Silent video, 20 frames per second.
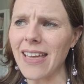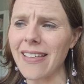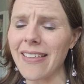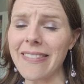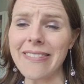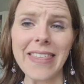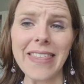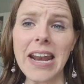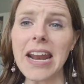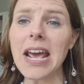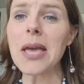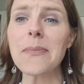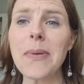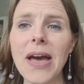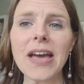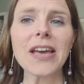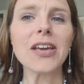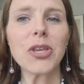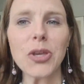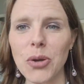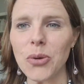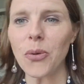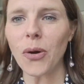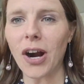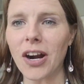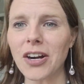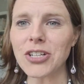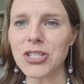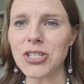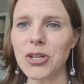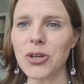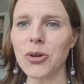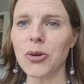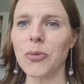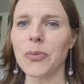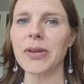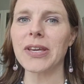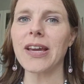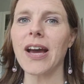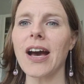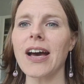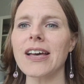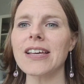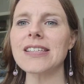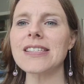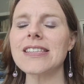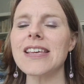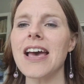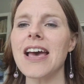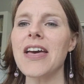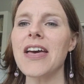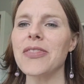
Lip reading: then I bet you are too, because